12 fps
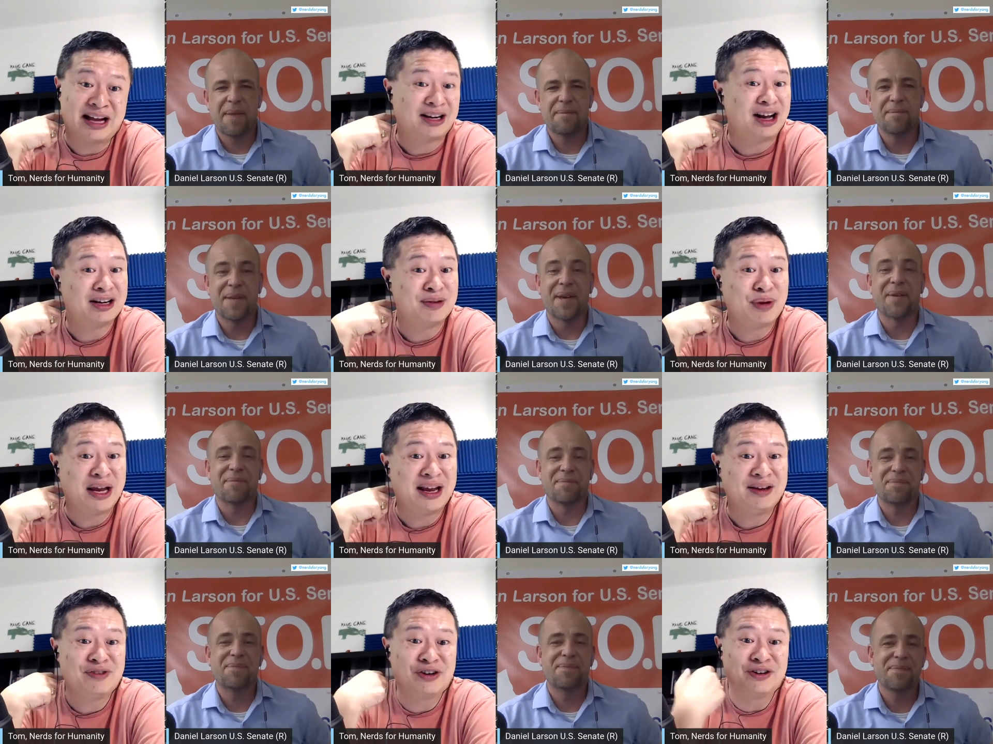Speaker 1: that kind of yeah.
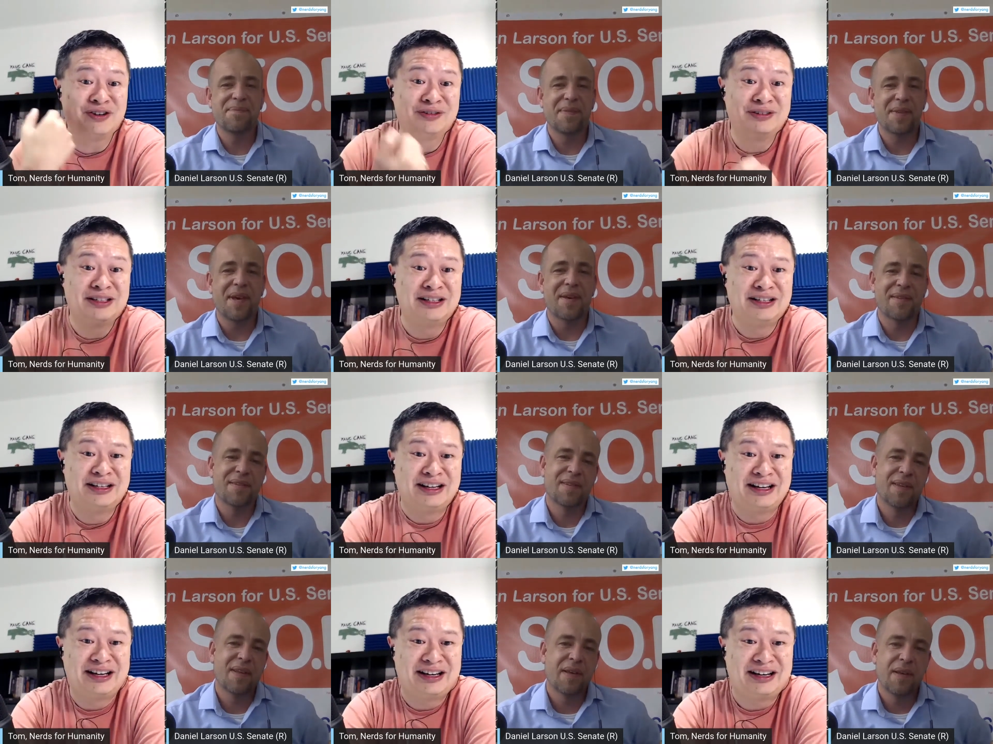behavior. Yeah,
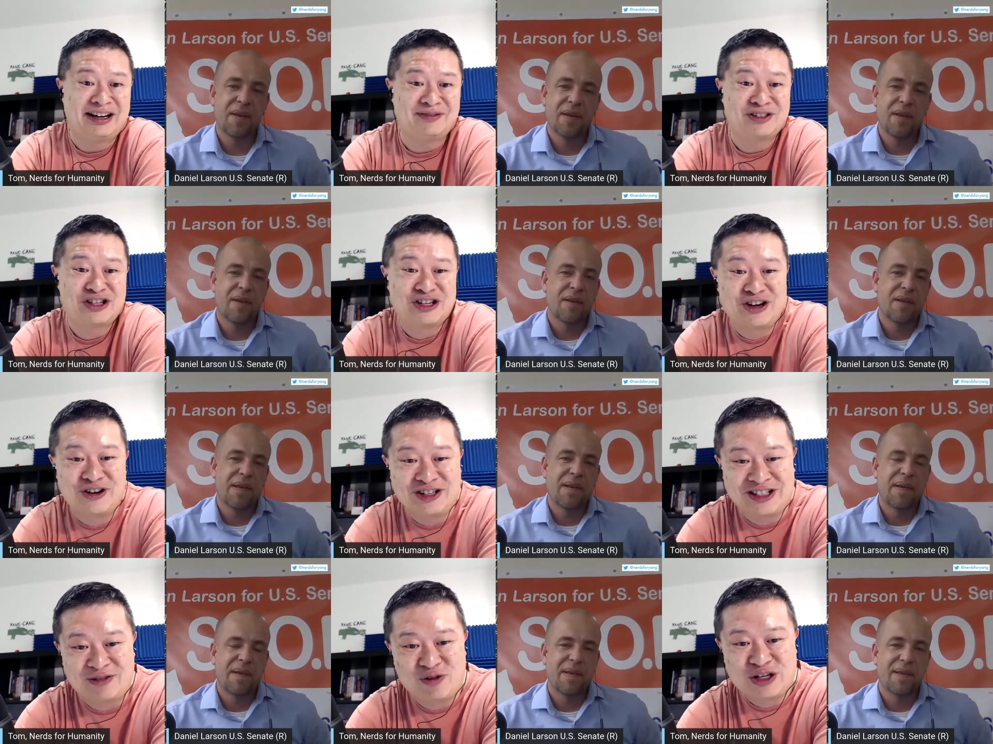I'm just
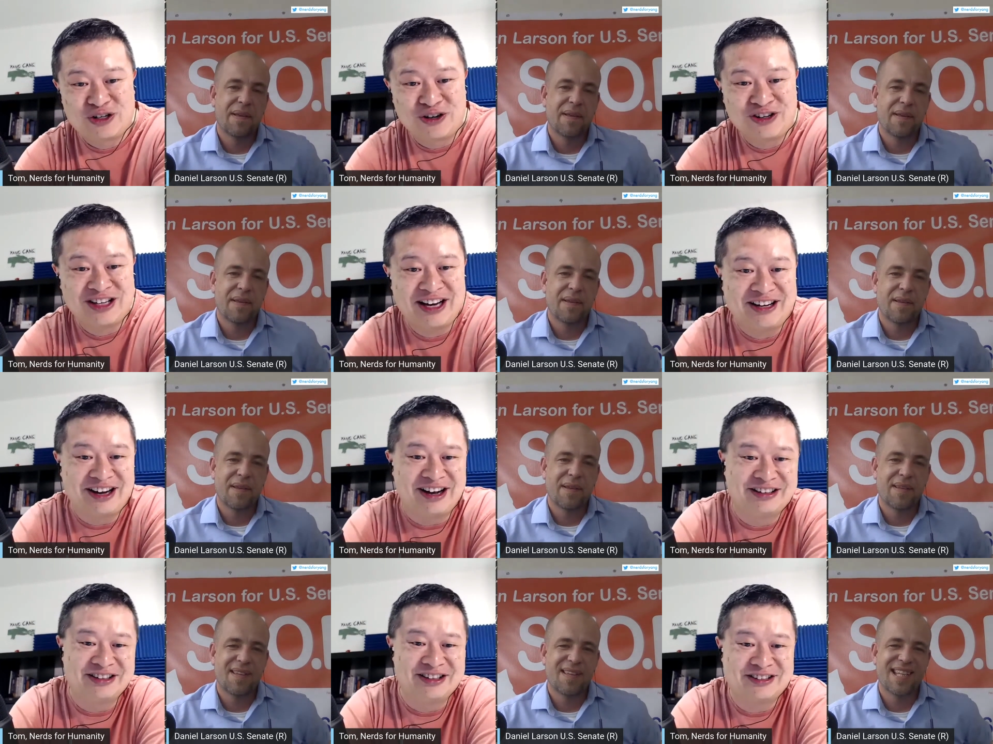curious, like, what's your take
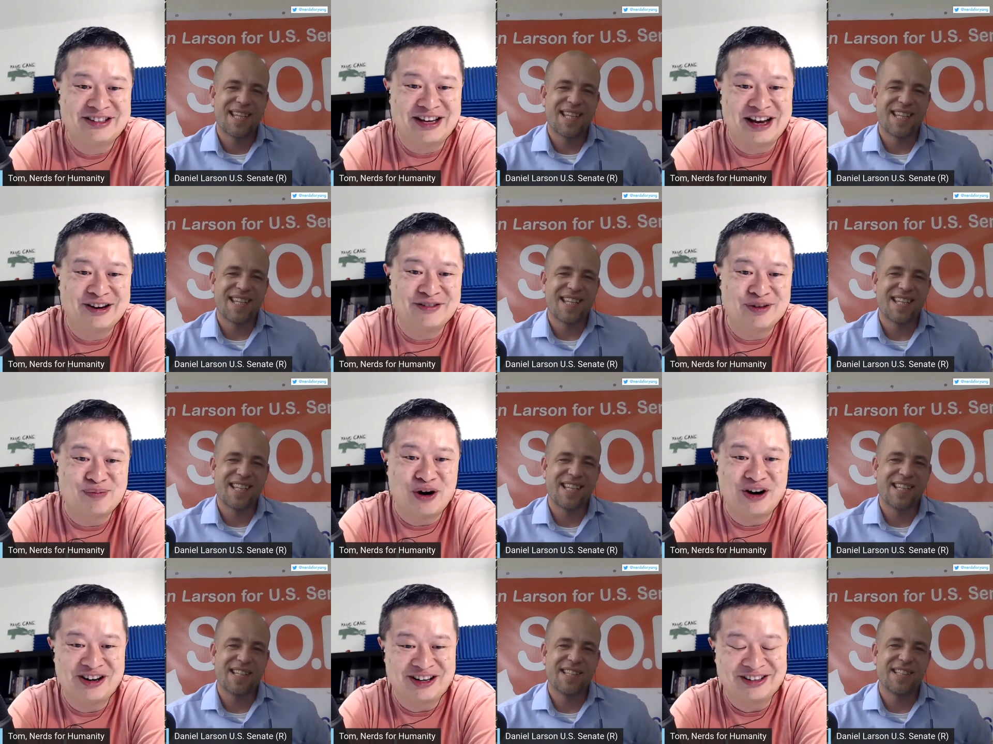on the state uh, of the
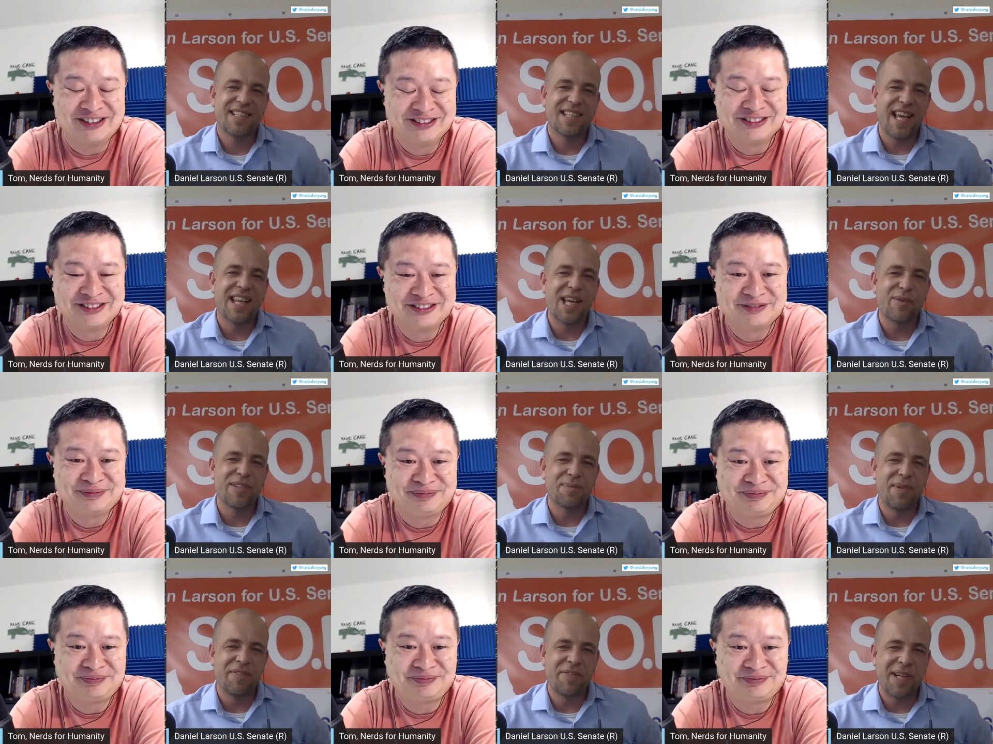party?
Speaker 2: Yeah, that
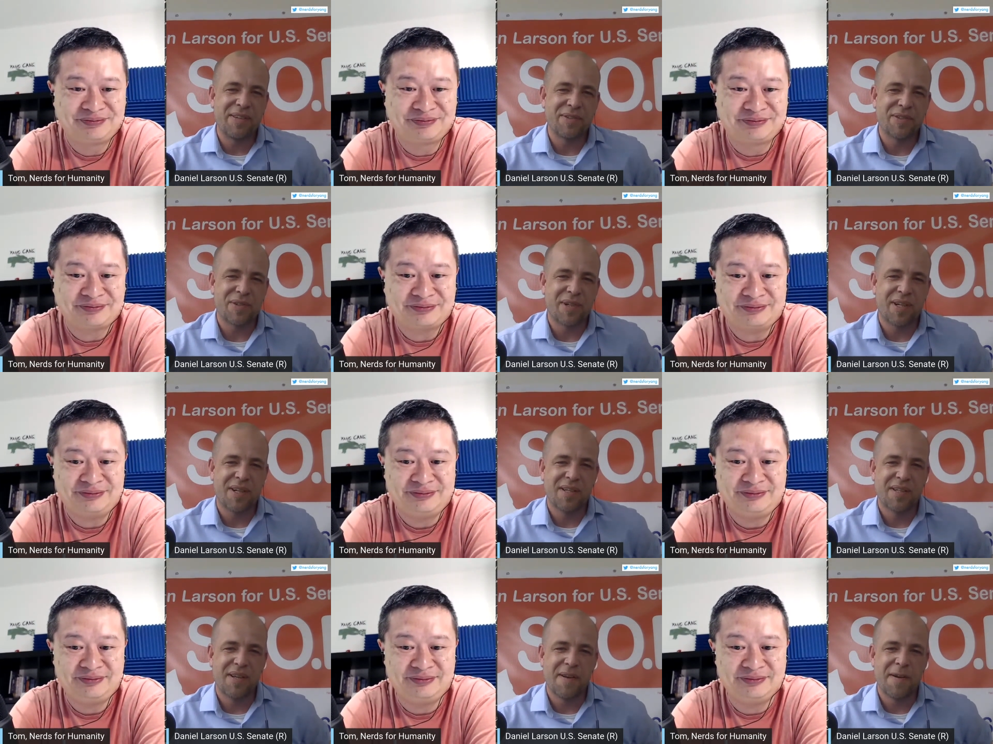was my final
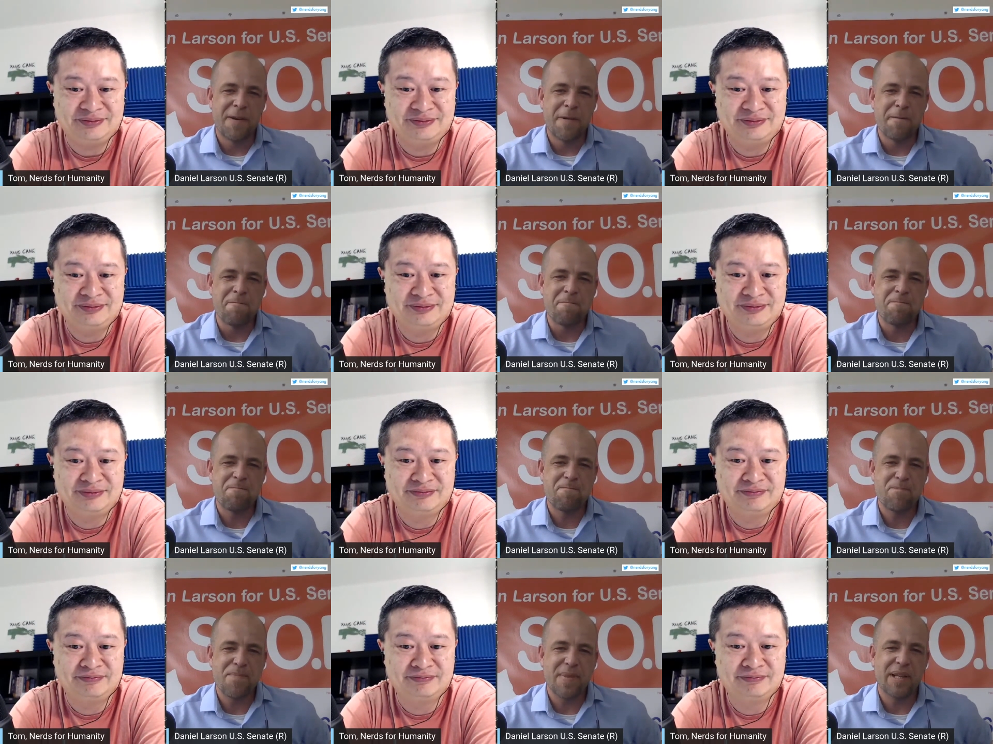straw um,
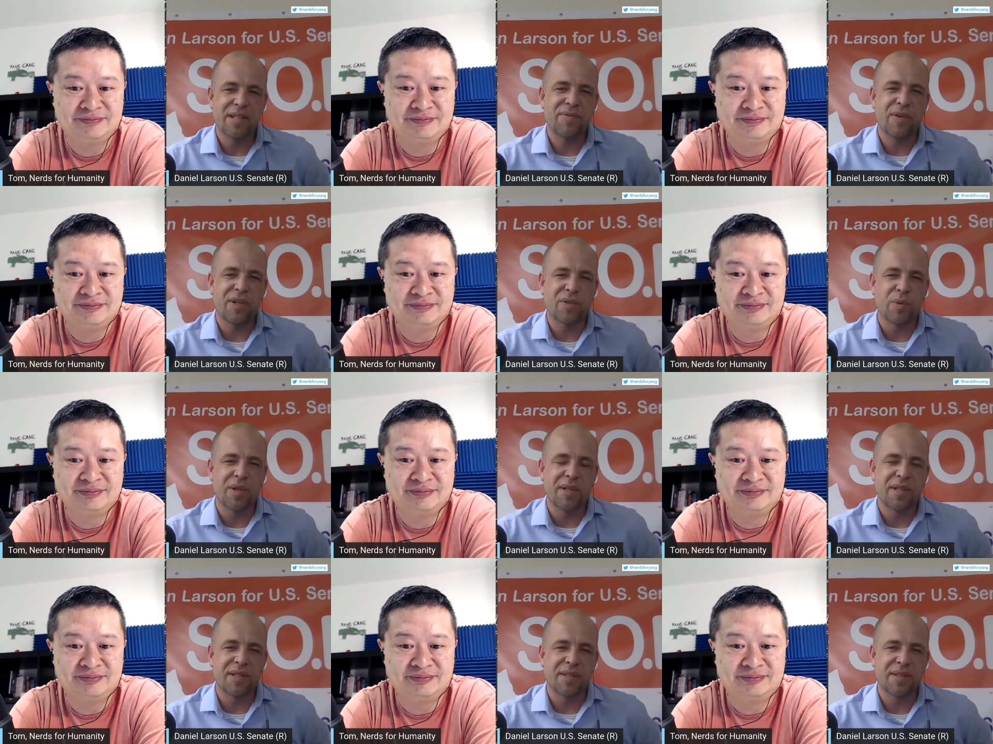as far as
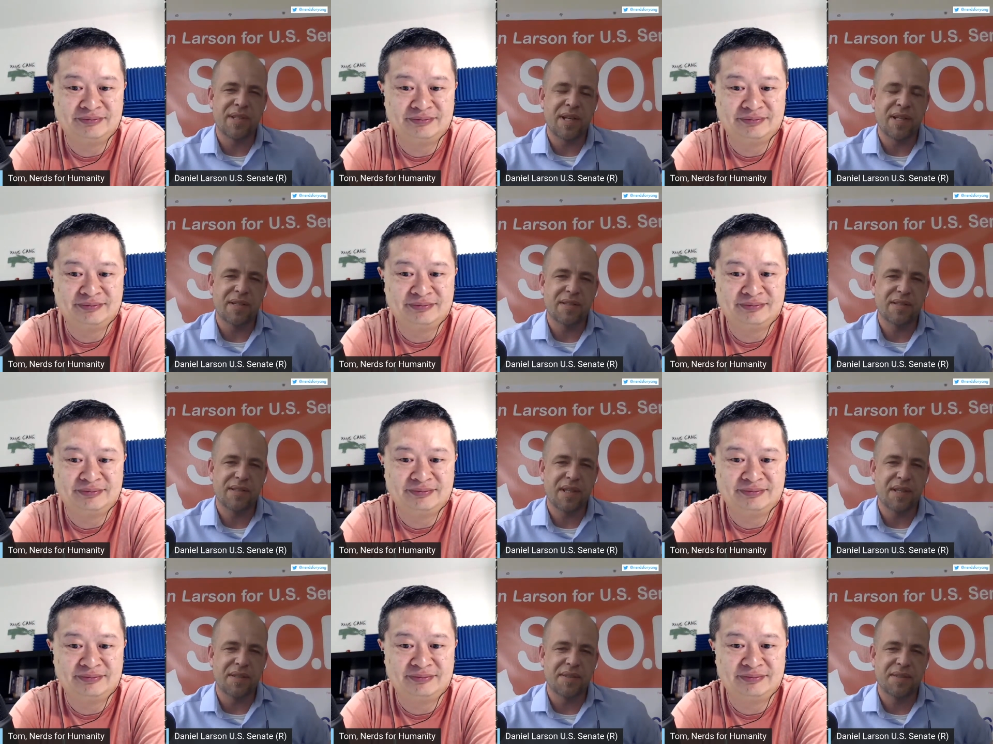where the Senate
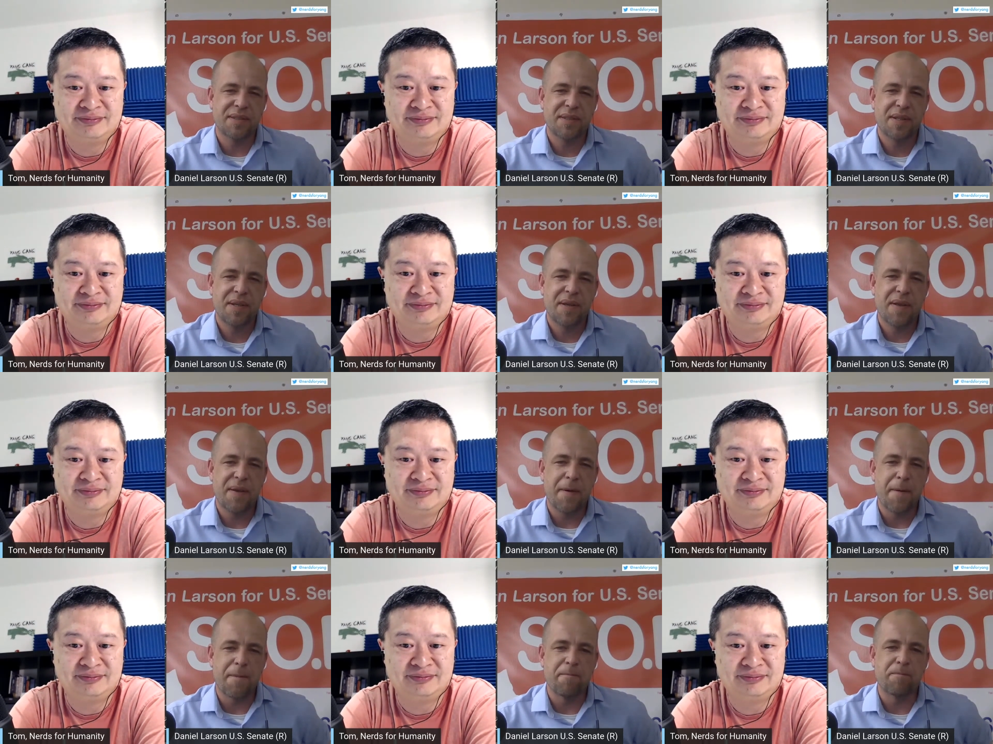is.
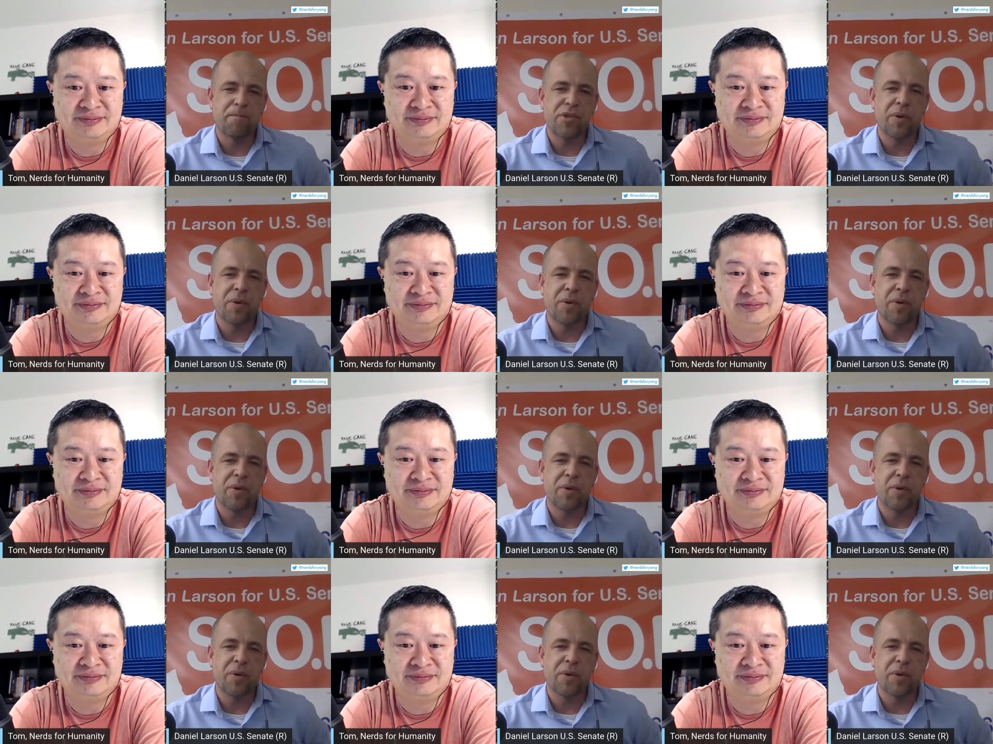Um,